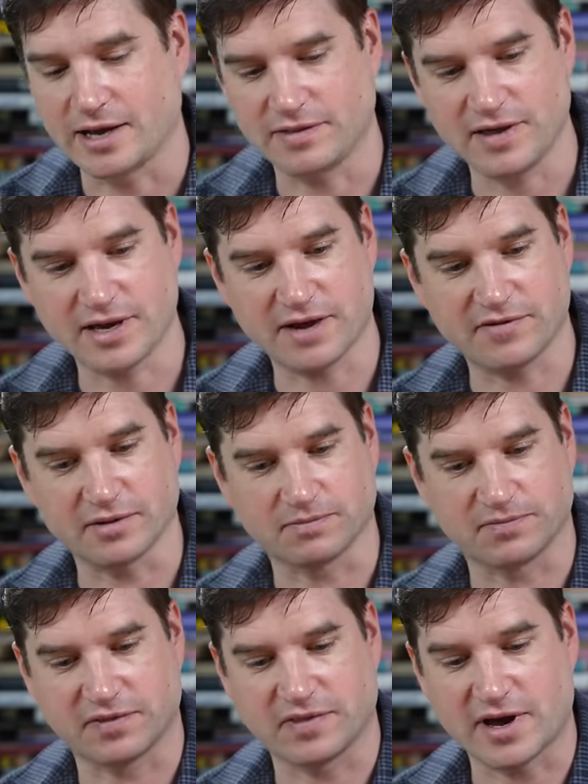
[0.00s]
think I have a
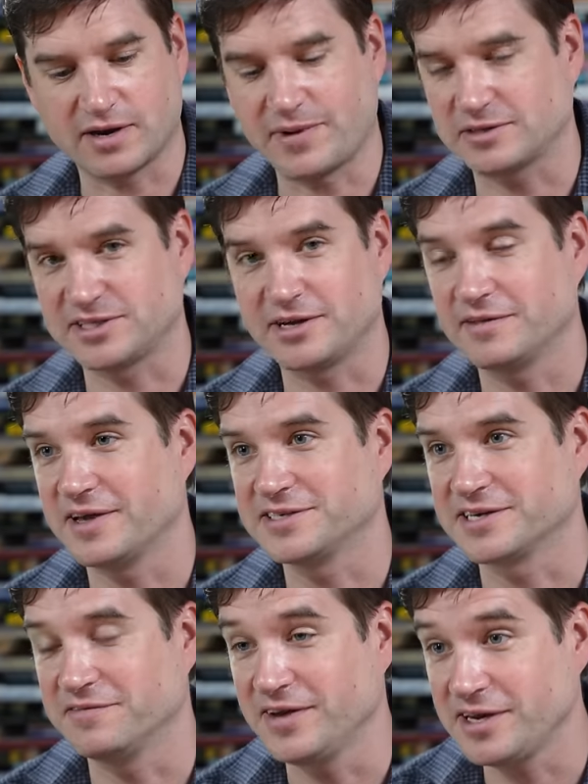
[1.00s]
thought about selling things
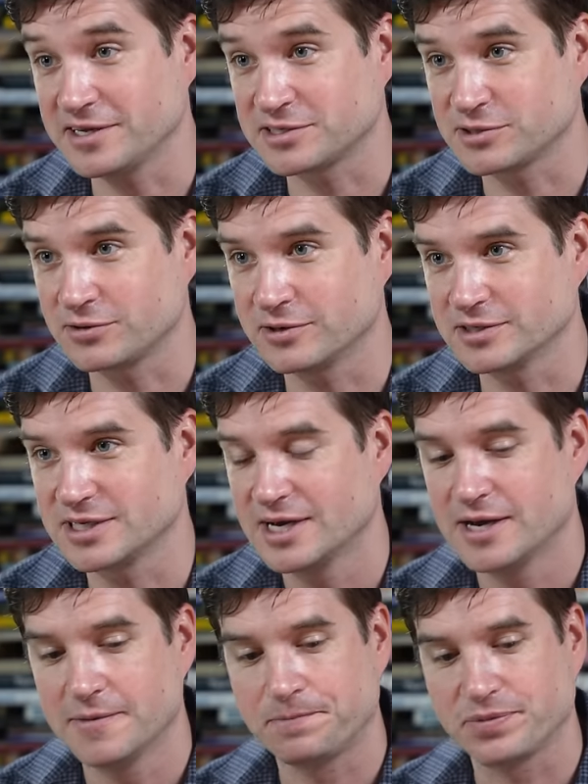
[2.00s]
in convenience stores. Yeah
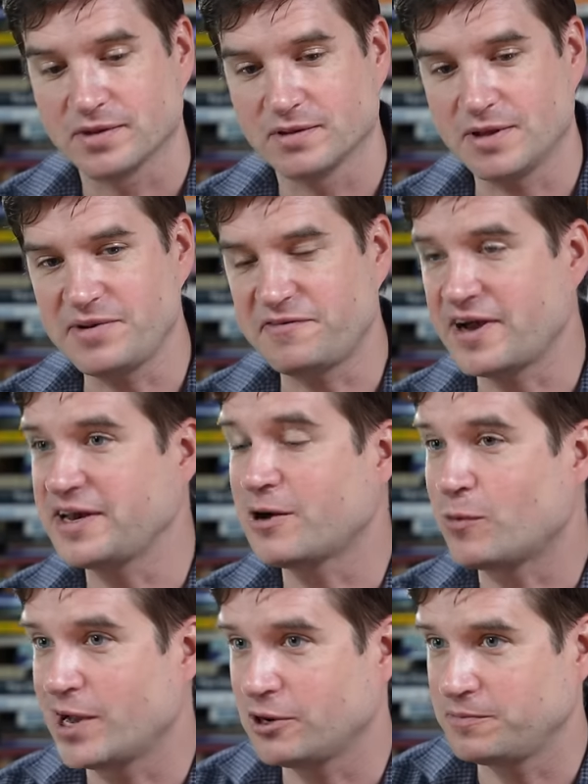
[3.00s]
let me find out
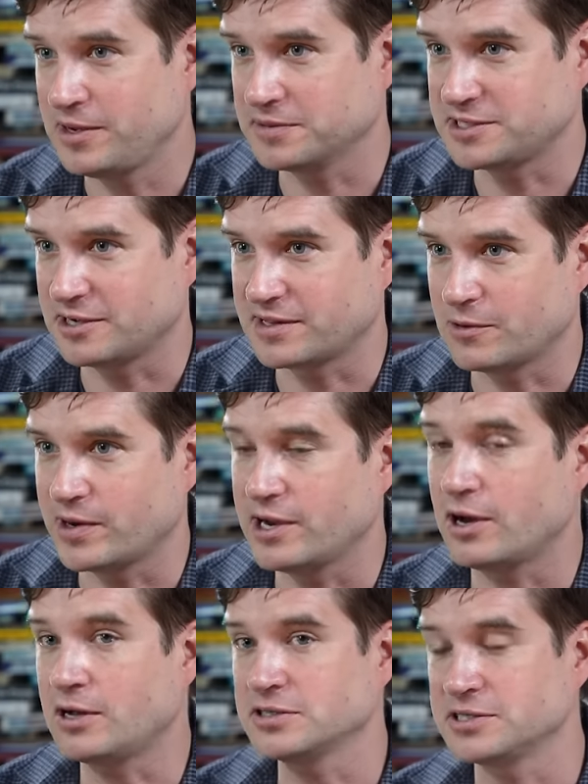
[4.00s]
why don't people sell it that way.
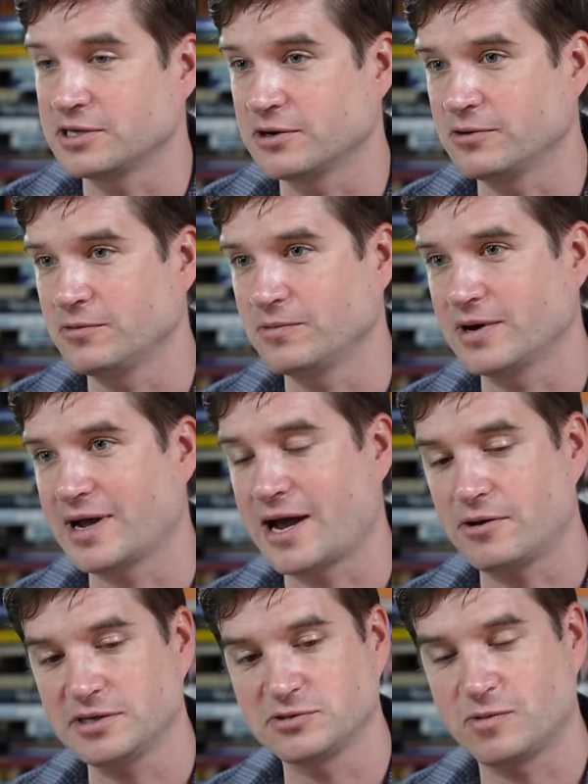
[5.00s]
Yeah. Also,
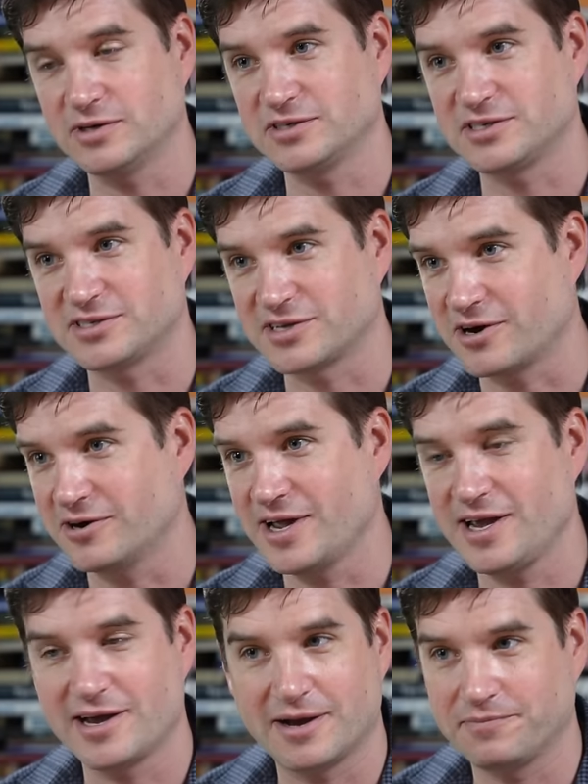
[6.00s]
how does one start
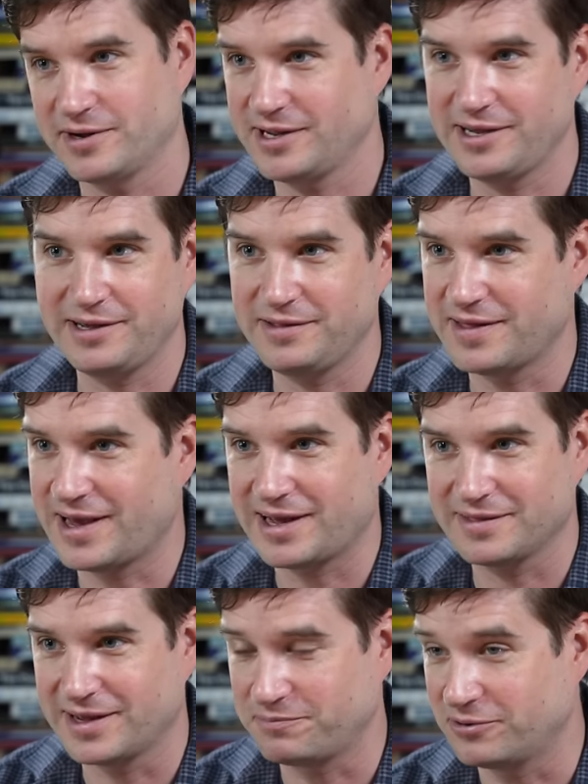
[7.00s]
a company that yeah.
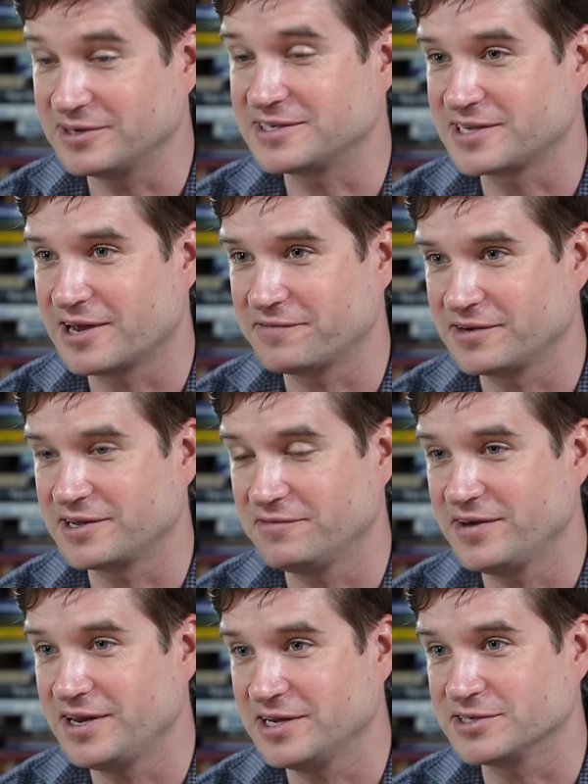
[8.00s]
like puts stuff in
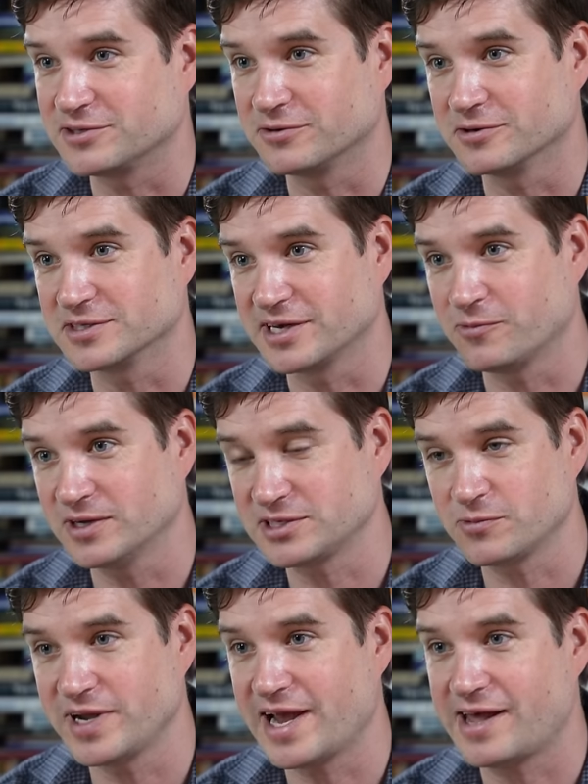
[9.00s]
convenience stores? Yeah. Like, what's
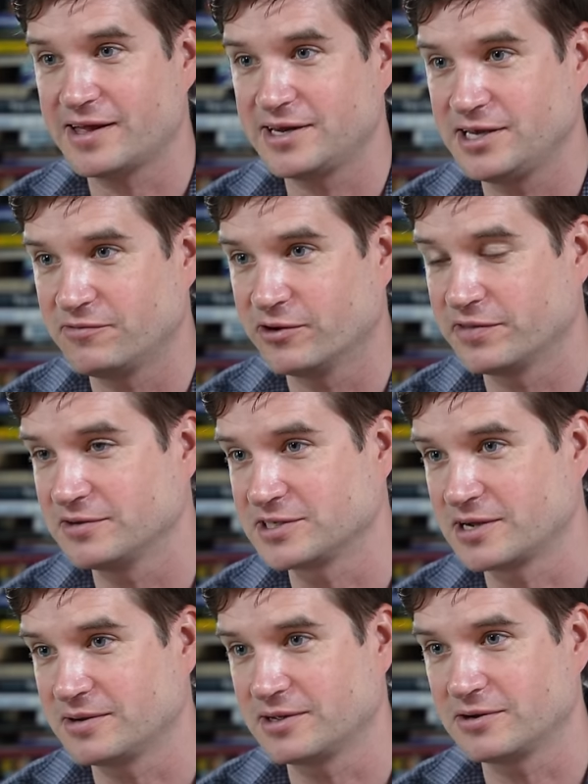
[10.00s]
the reality of where those
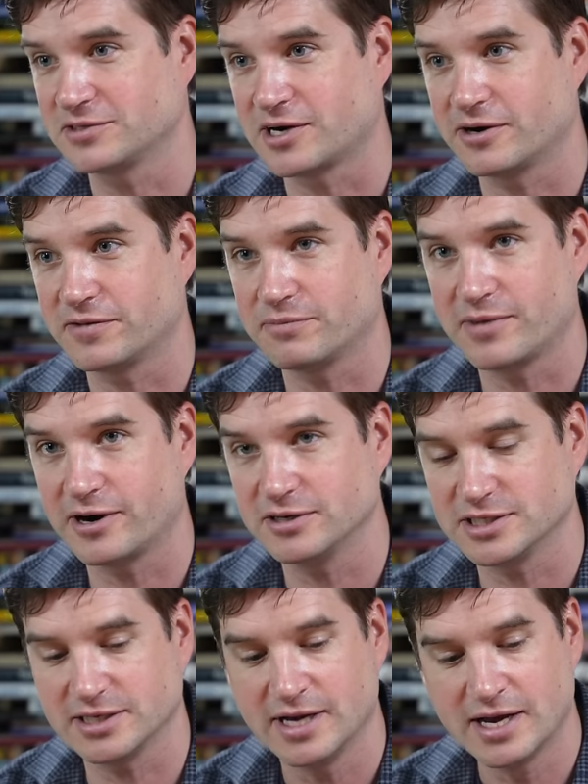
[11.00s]
goes are their
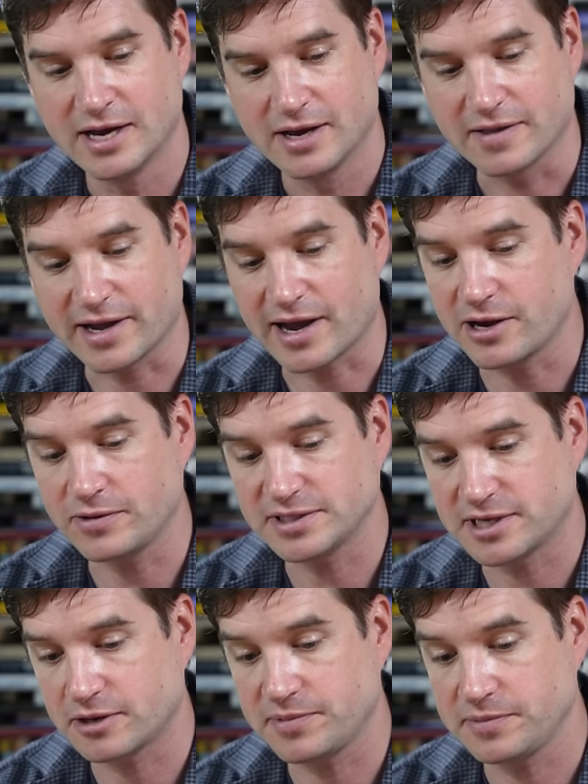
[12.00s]
margin? Like, I always
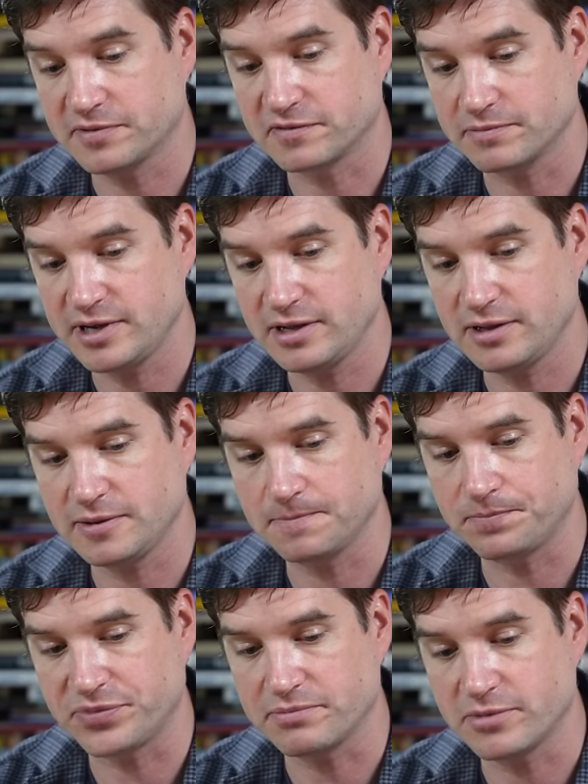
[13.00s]
tell people, for me,
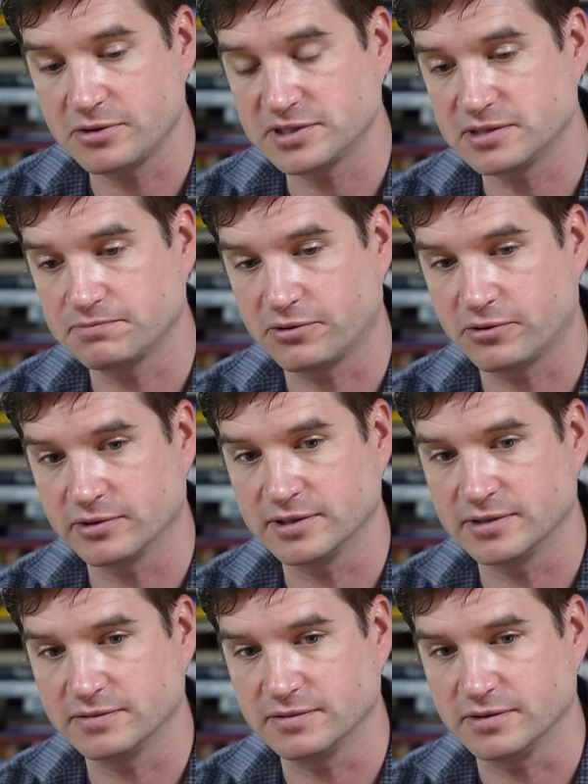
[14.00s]
the most
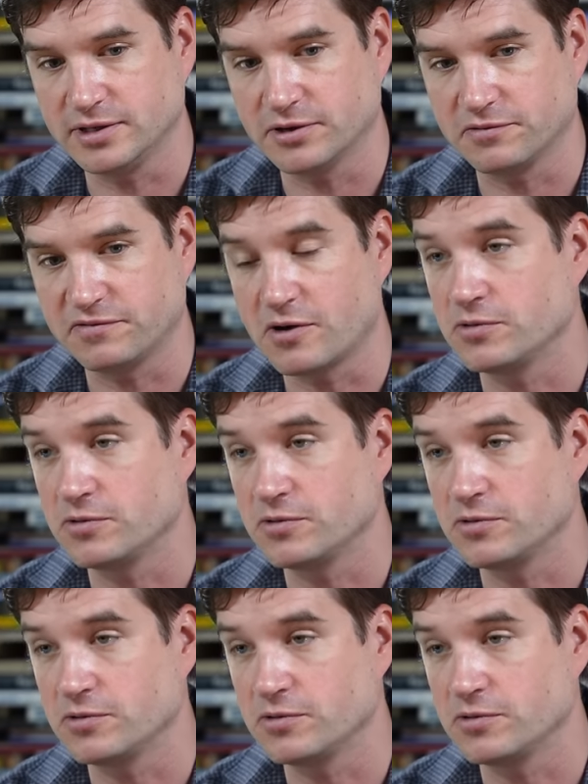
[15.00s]
important you know phone